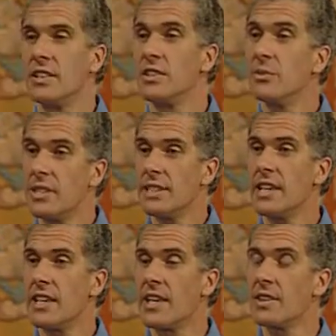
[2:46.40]
do we say
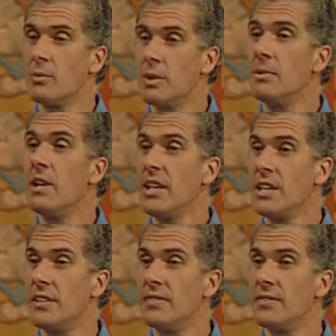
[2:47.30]
that we
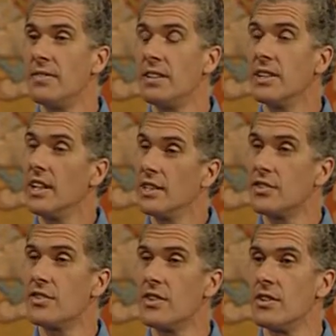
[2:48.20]
believe it's
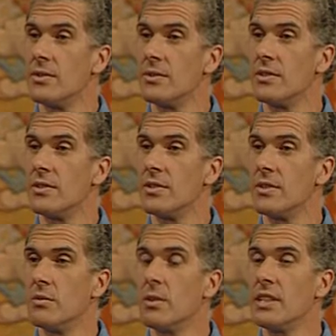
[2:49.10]
true?
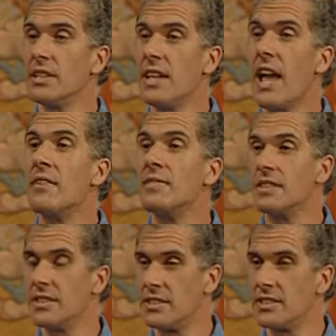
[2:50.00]
What is the
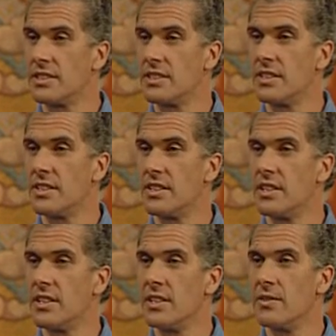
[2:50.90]
evidence
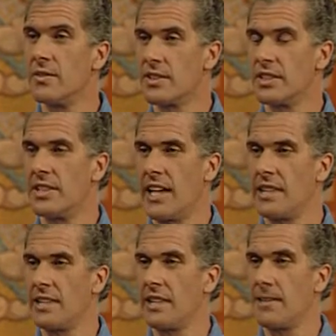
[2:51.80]
for
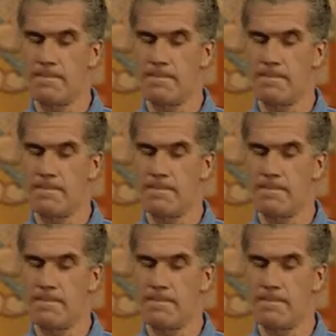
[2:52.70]
Christianity?